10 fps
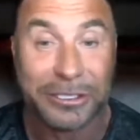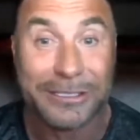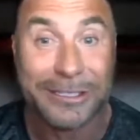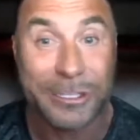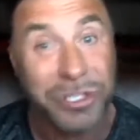
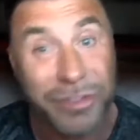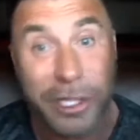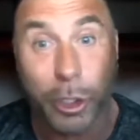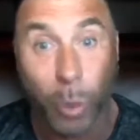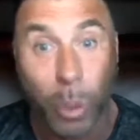It's what you think
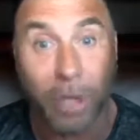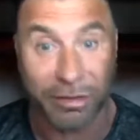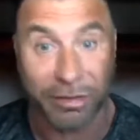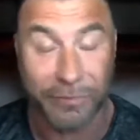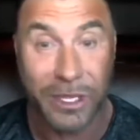you're worth.
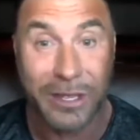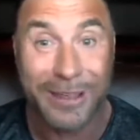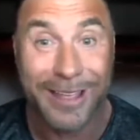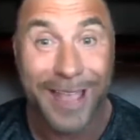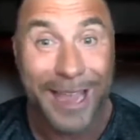
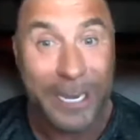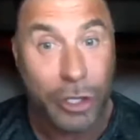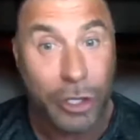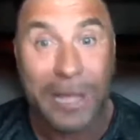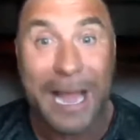And in your
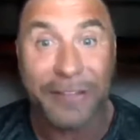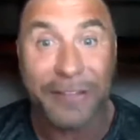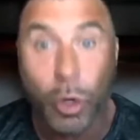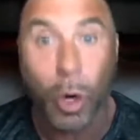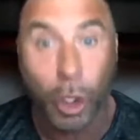life, you
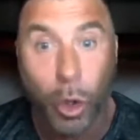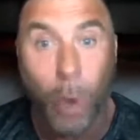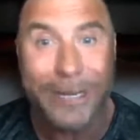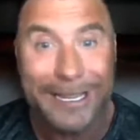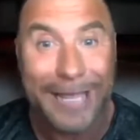are going
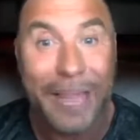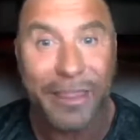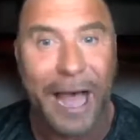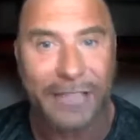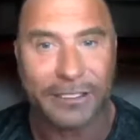to get
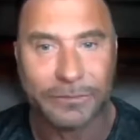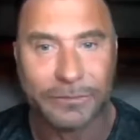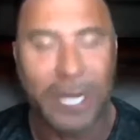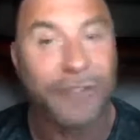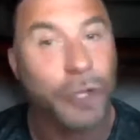that. And
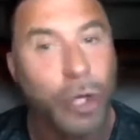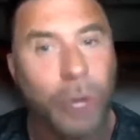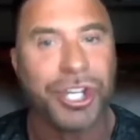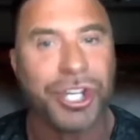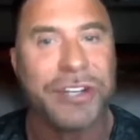if you don't
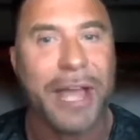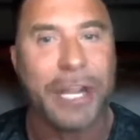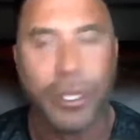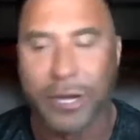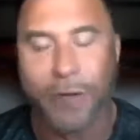change that, you
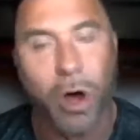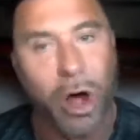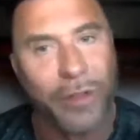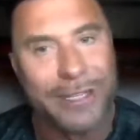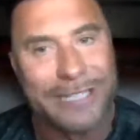can have all
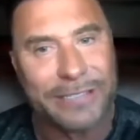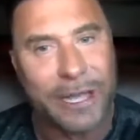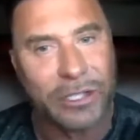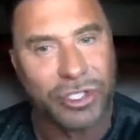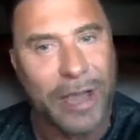the
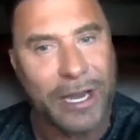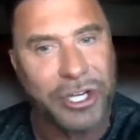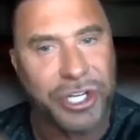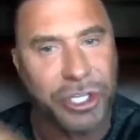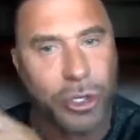detailed
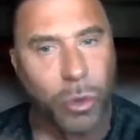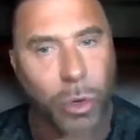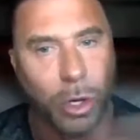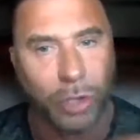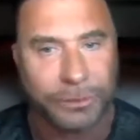strategies in the
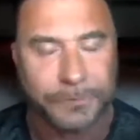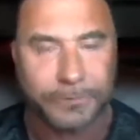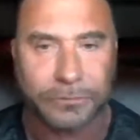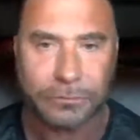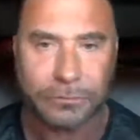world.
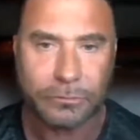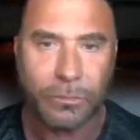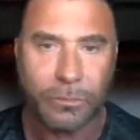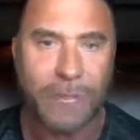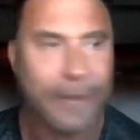
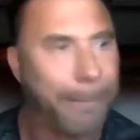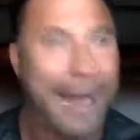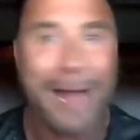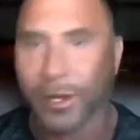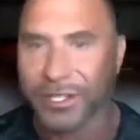About to buy
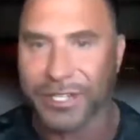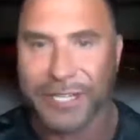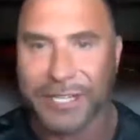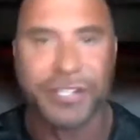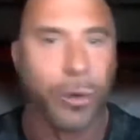real estate,
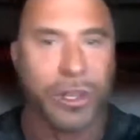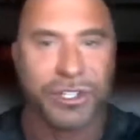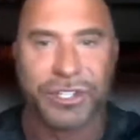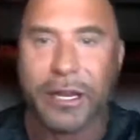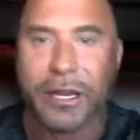sell real
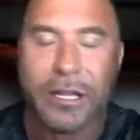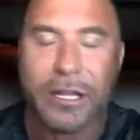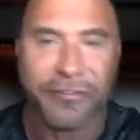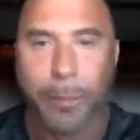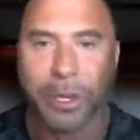estate,
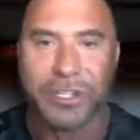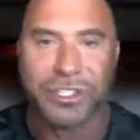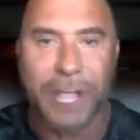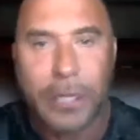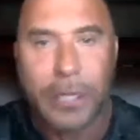flip real
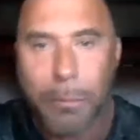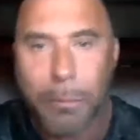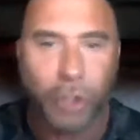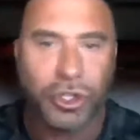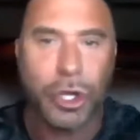estate,
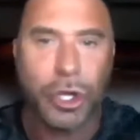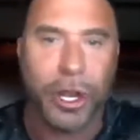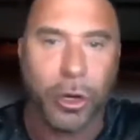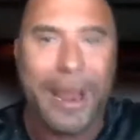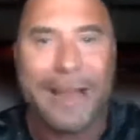multi-unit,
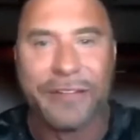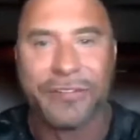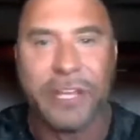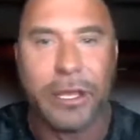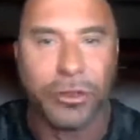creative
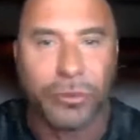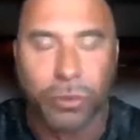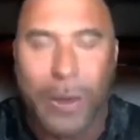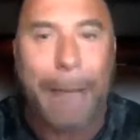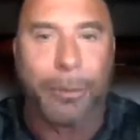deals,
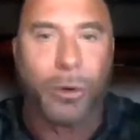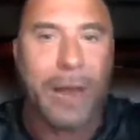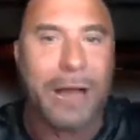wraparounds,